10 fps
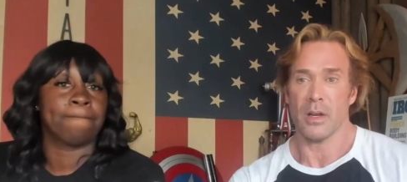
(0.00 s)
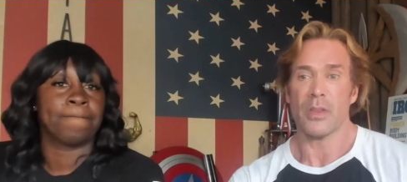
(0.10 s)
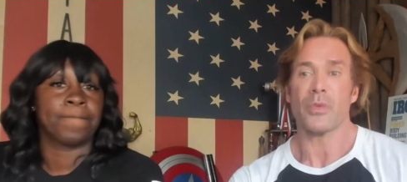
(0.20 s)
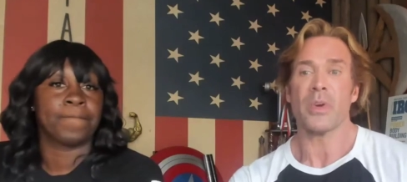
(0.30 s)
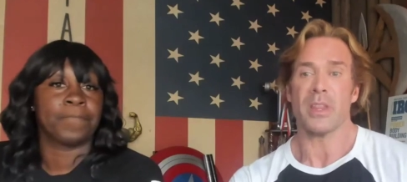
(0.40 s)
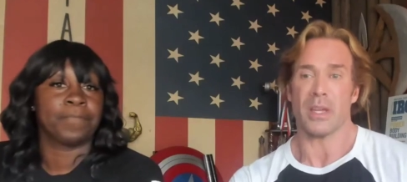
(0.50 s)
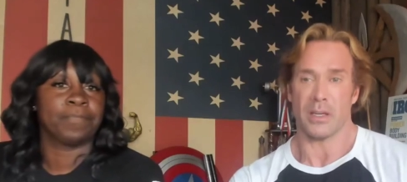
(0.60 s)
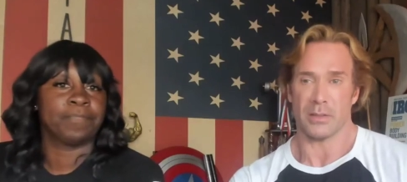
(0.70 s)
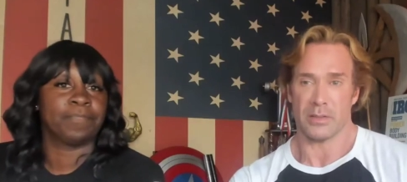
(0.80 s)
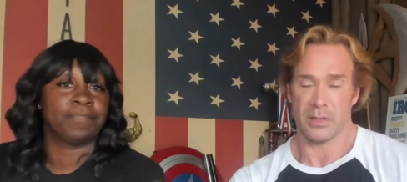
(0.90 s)
Speaker 1: 3
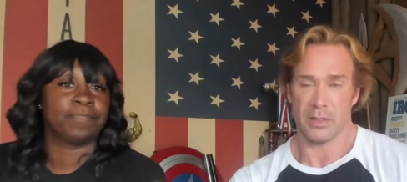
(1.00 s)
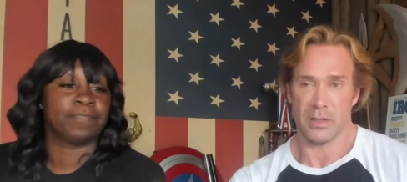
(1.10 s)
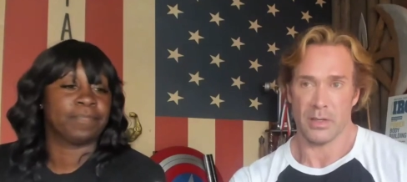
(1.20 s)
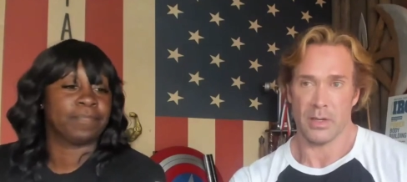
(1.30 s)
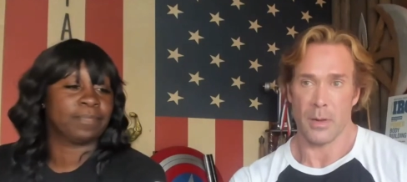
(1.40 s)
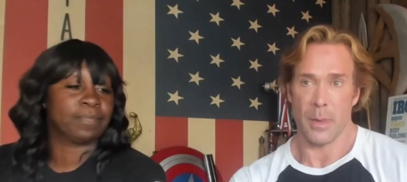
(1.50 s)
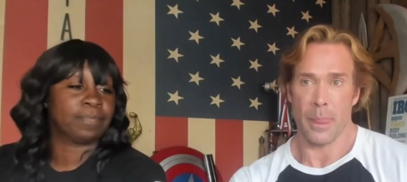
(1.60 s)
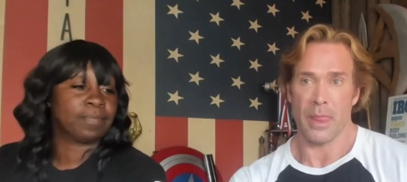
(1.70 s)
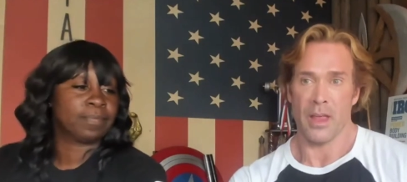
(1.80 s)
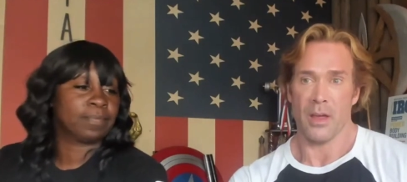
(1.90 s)
things.
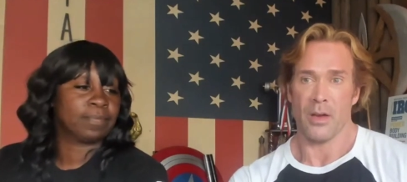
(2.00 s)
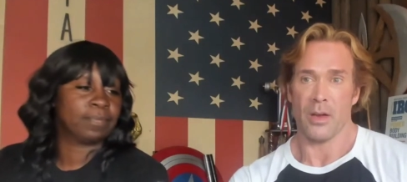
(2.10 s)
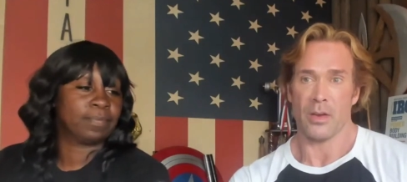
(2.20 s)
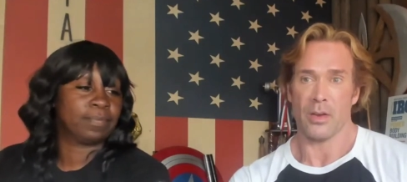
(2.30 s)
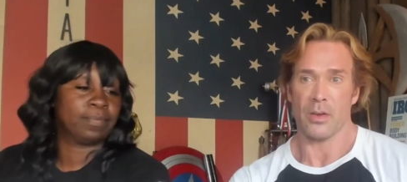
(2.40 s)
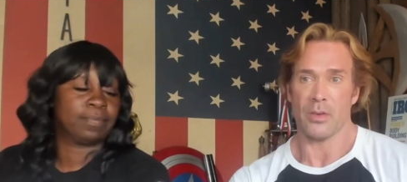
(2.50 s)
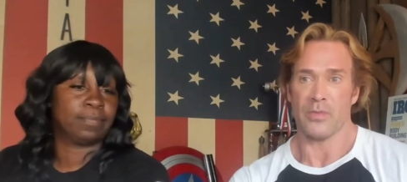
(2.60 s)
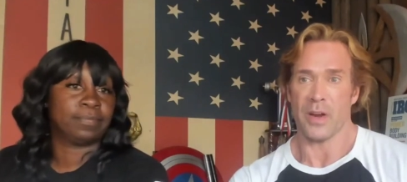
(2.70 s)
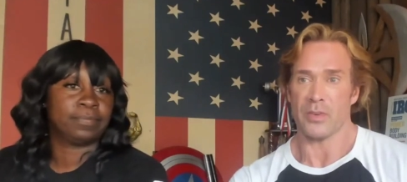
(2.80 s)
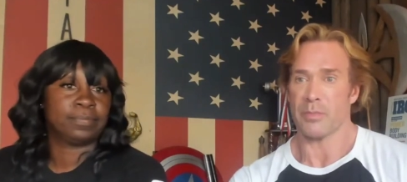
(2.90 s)
You
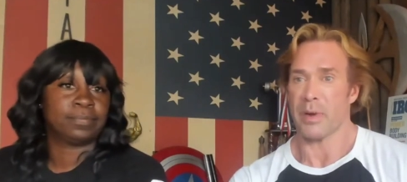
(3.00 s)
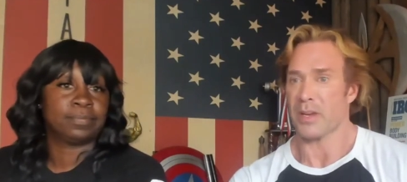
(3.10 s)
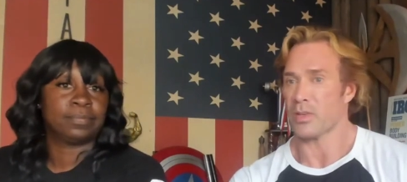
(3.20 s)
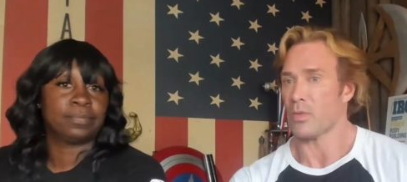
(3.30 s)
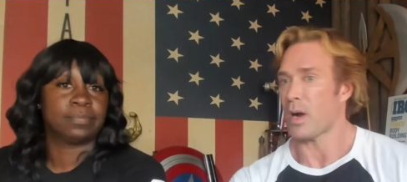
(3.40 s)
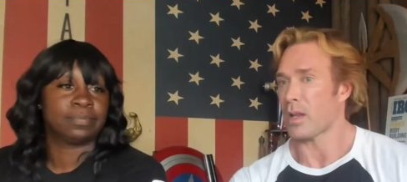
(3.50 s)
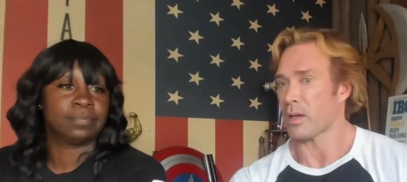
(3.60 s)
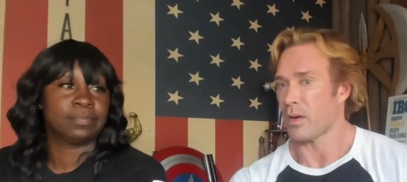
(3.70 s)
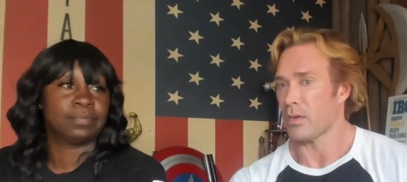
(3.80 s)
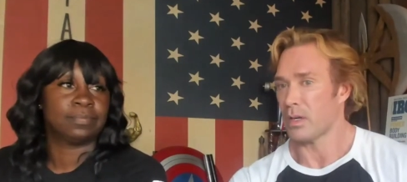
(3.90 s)
found your passion a while
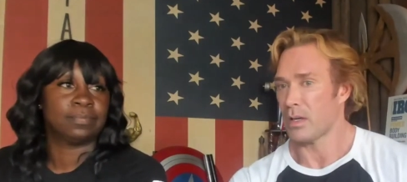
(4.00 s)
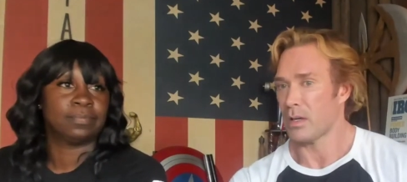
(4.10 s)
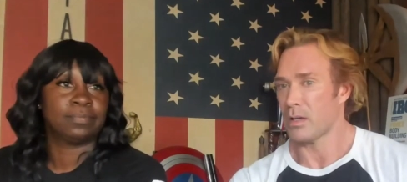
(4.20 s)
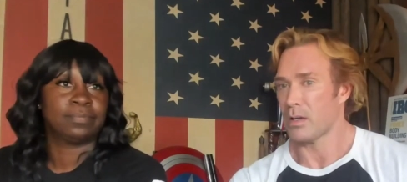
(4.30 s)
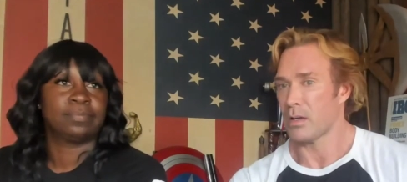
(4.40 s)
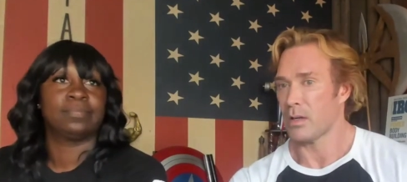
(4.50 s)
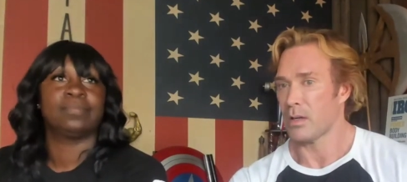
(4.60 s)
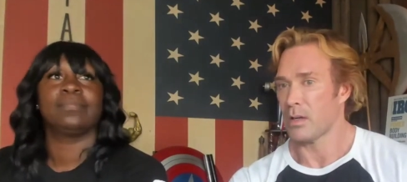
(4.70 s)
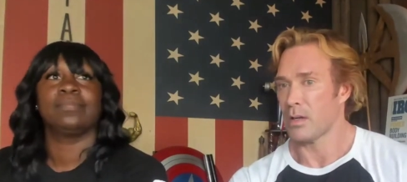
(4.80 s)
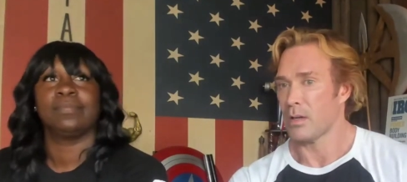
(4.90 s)
ago.
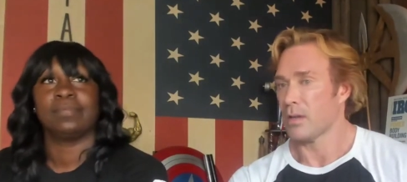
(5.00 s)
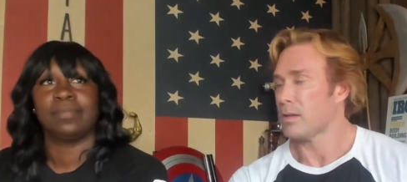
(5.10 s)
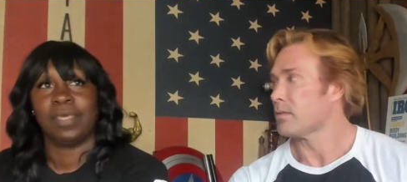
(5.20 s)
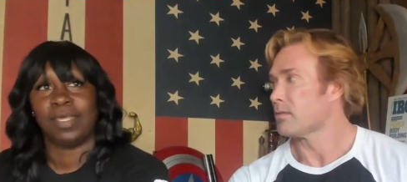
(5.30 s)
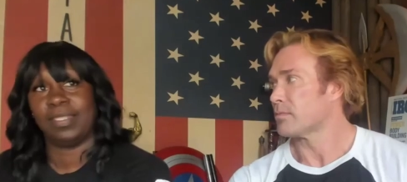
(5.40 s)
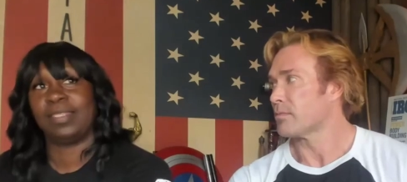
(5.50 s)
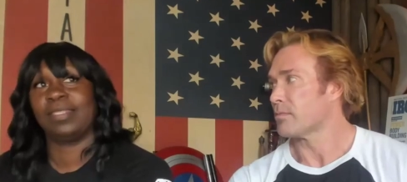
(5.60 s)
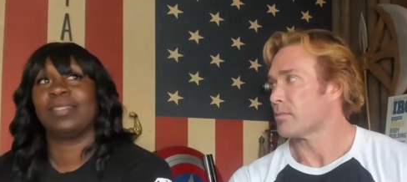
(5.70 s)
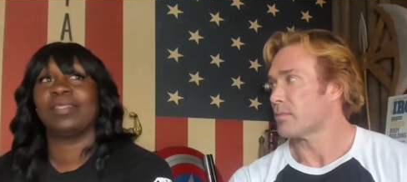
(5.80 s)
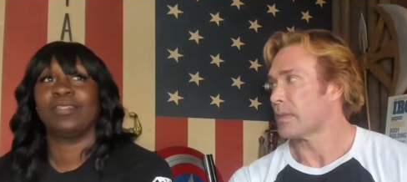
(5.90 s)

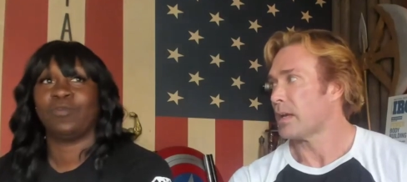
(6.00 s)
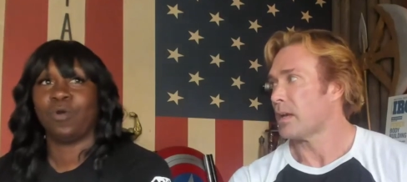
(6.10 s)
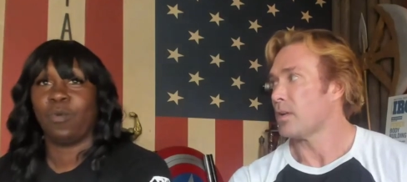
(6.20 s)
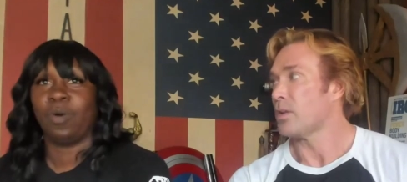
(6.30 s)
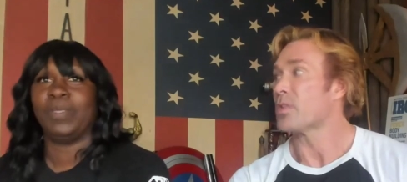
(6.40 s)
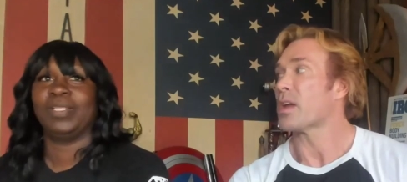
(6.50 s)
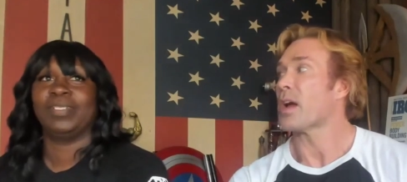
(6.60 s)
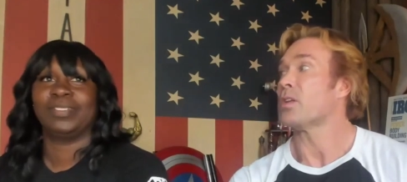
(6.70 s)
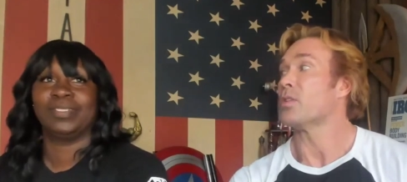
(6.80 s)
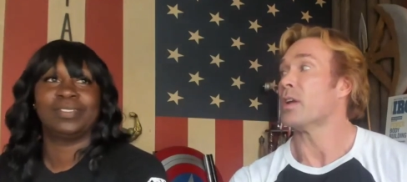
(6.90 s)
Speaker 2: Yes, strong
Speaker 1: women. You
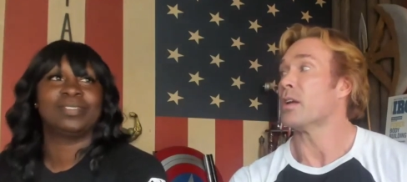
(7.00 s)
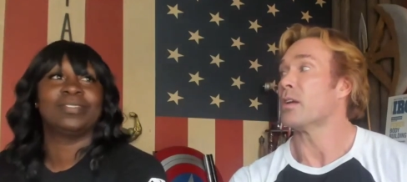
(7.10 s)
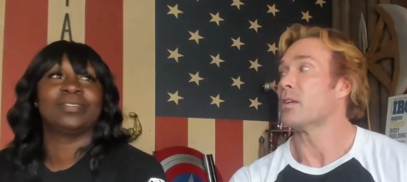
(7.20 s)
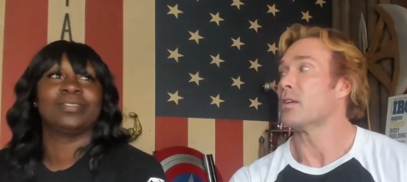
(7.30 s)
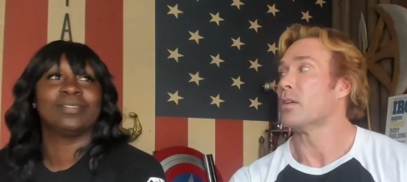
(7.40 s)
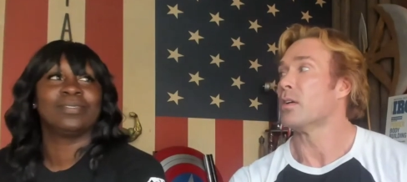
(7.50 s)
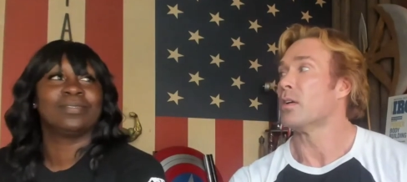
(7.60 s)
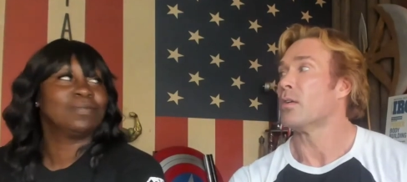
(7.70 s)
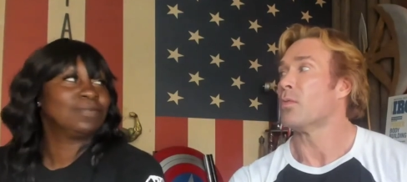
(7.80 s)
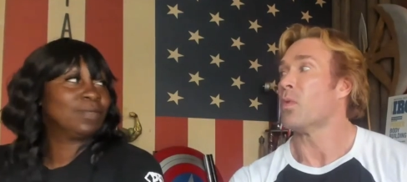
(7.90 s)
thought you did.
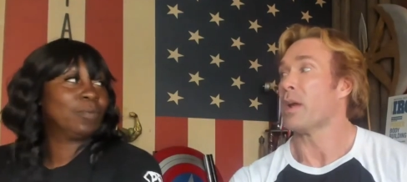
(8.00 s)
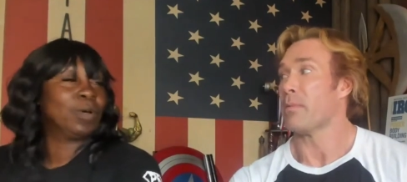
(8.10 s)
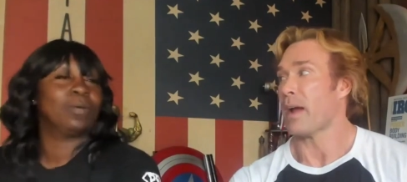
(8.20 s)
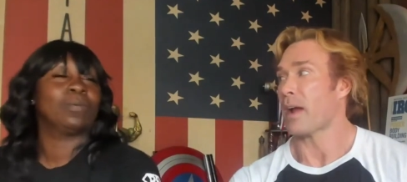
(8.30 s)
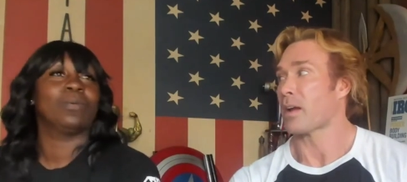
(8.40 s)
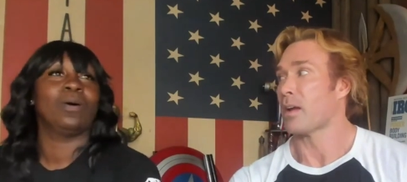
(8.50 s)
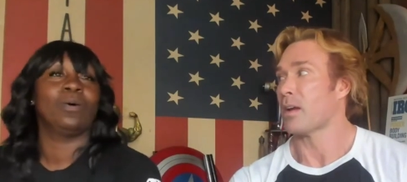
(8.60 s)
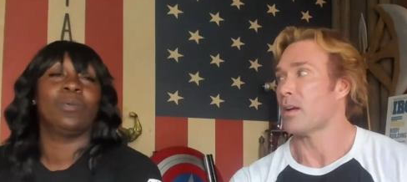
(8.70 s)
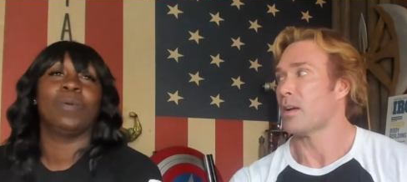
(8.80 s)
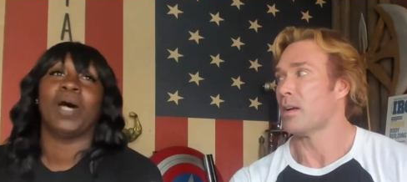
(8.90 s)
Way
Speaker 2: back.
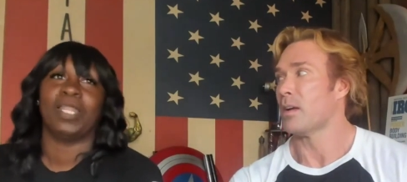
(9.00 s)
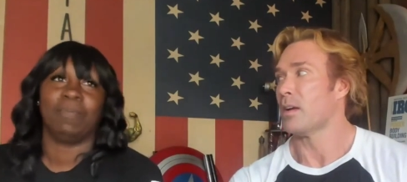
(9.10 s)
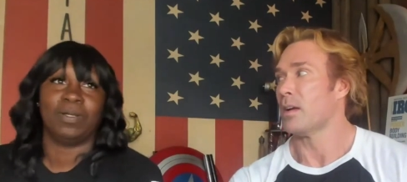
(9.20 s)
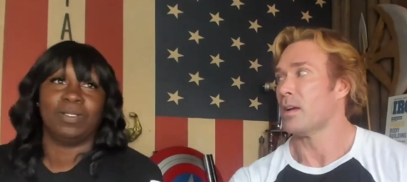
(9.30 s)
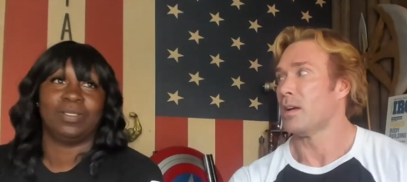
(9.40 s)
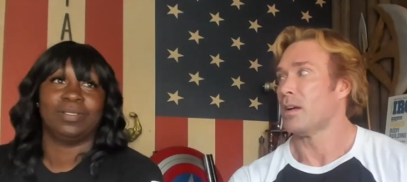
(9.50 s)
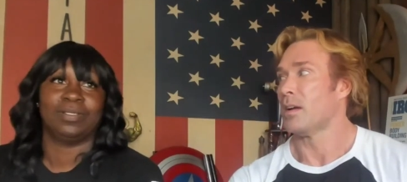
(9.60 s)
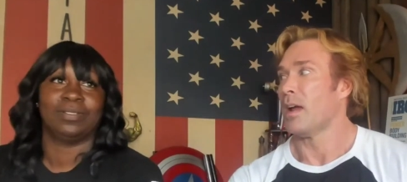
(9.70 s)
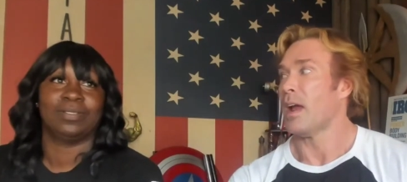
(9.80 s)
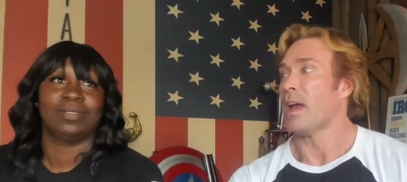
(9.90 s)
Oh, for bodybuilding.
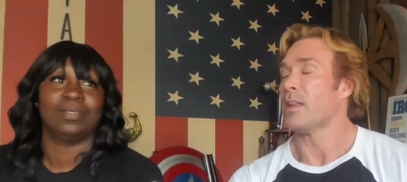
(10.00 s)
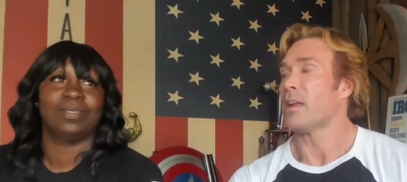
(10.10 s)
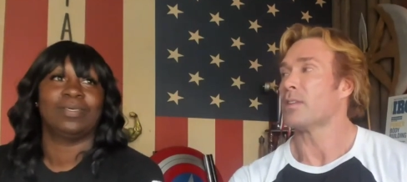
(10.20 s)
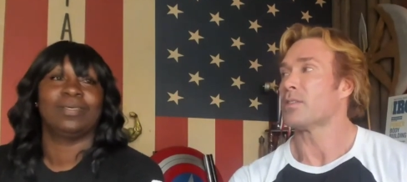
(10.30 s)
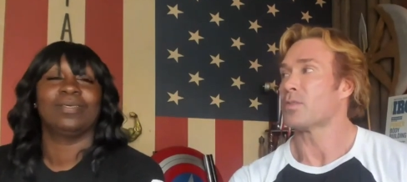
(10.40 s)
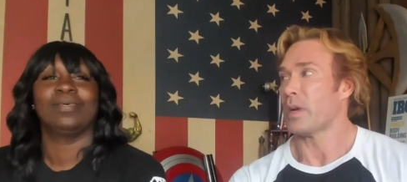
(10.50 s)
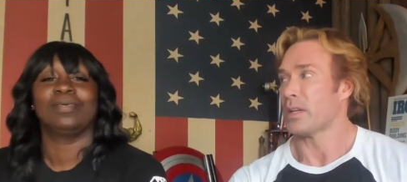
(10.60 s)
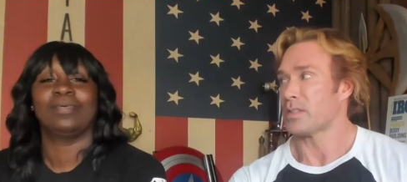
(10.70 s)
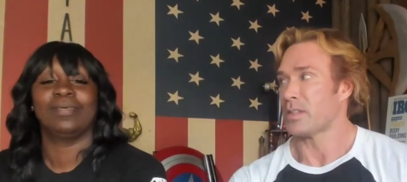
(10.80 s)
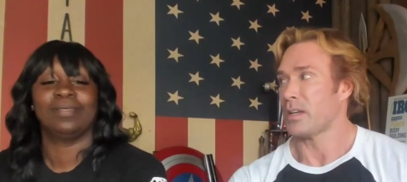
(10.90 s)
Speaker 1: And then it switched.